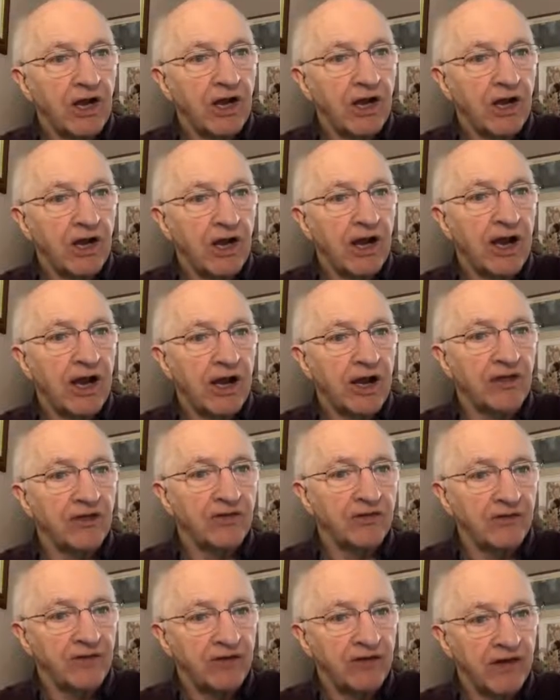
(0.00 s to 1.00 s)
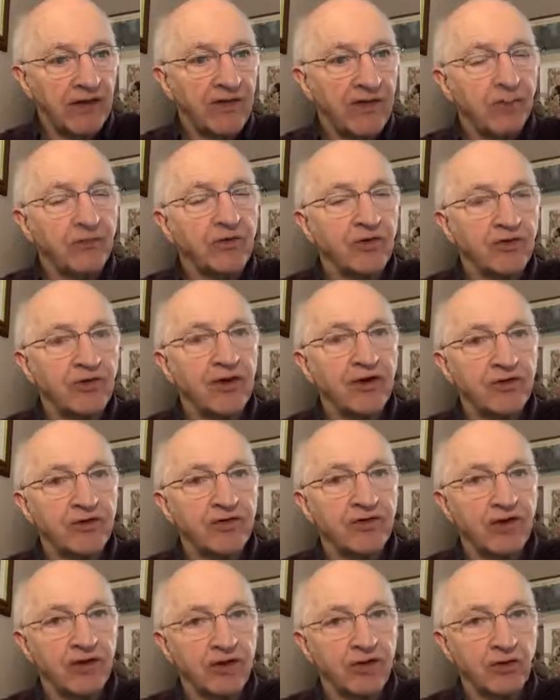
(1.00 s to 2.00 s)
and to get them to take a
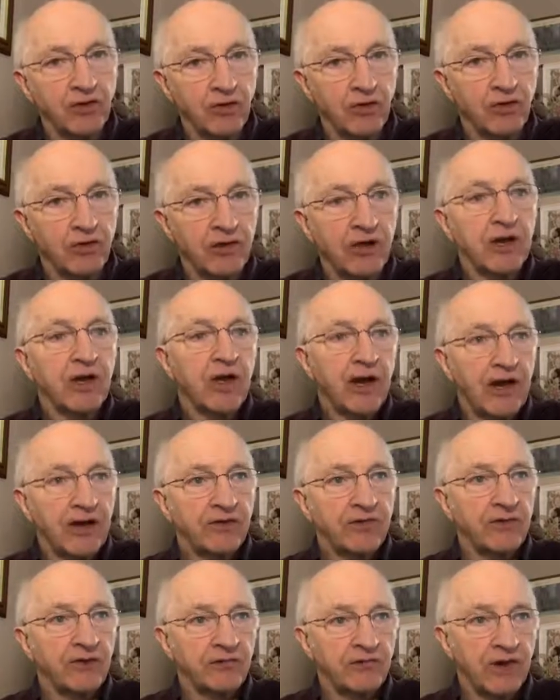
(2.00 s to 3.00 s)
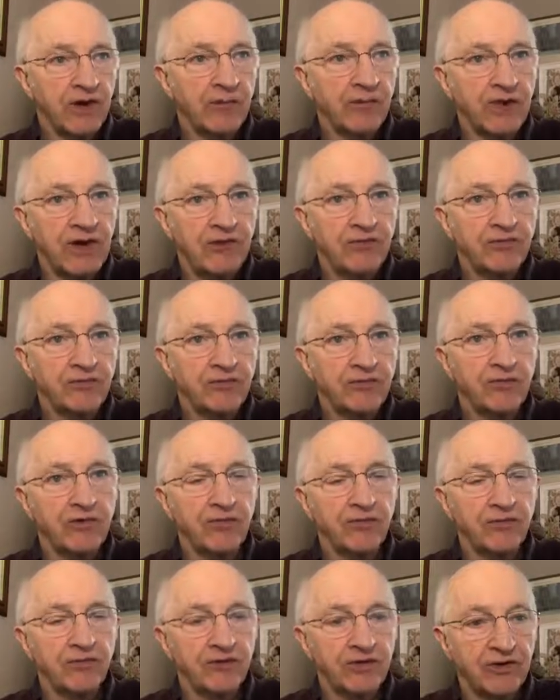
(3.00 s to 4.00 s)
second look and to invite back
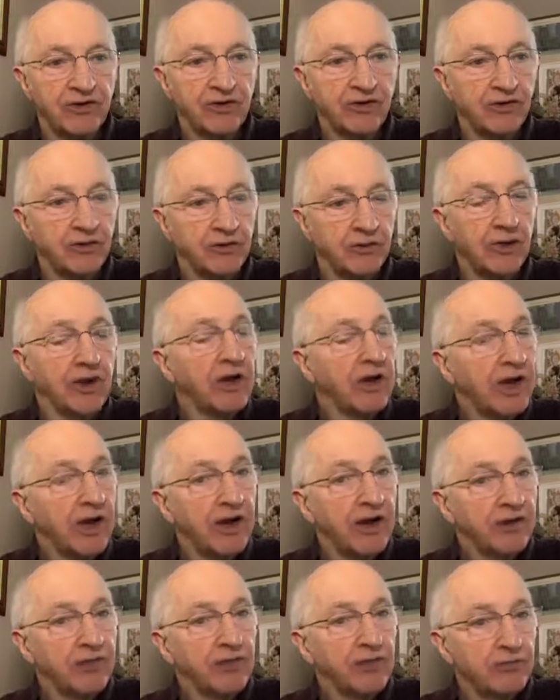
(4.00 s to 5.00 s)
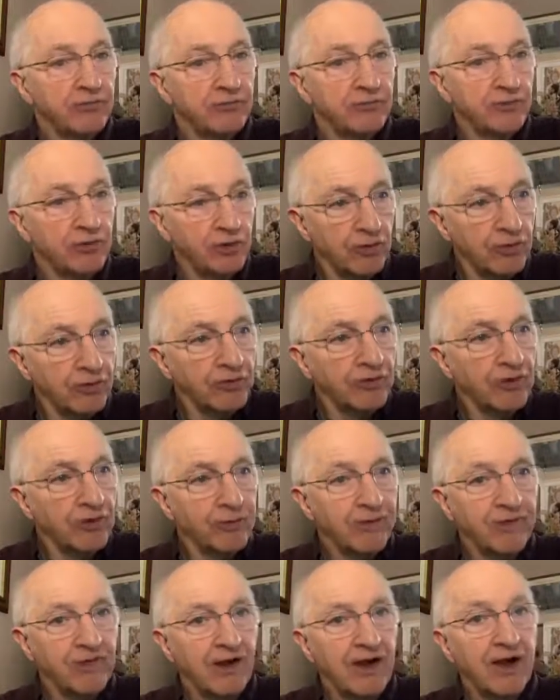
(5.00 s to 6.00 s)
for an interview. And usually
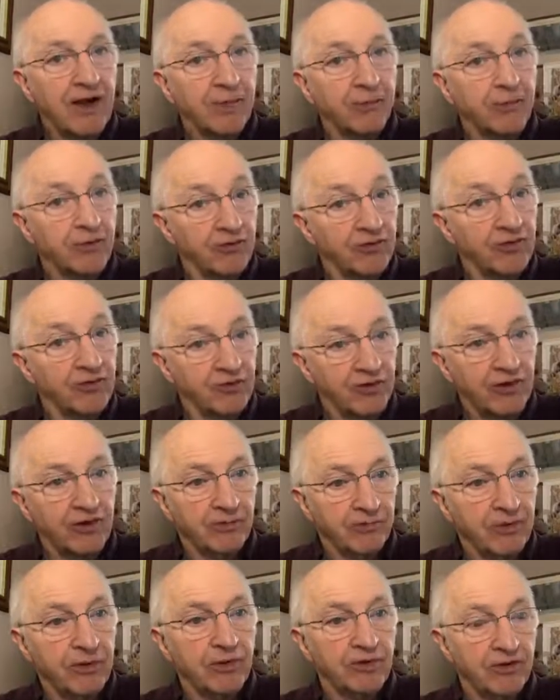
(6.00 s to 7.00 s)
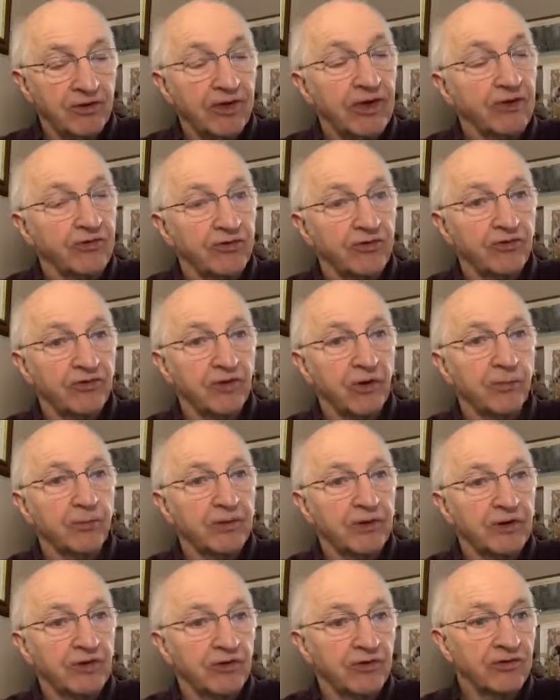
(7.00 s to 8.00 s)
when that happens, the person gets the job
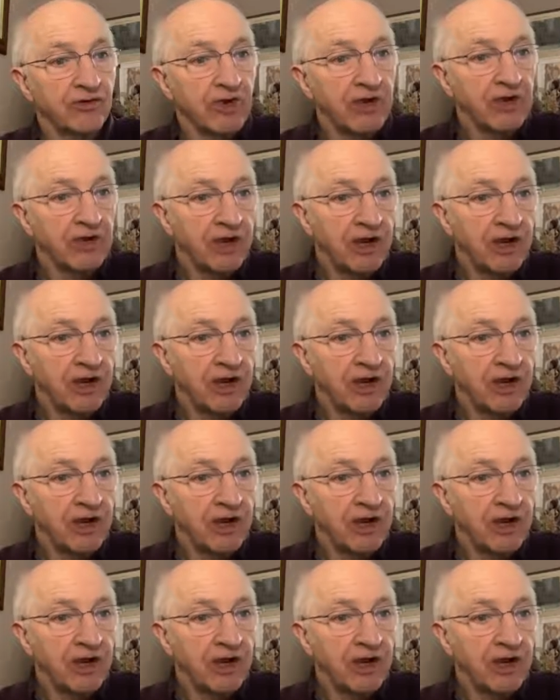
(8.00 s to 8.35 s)
because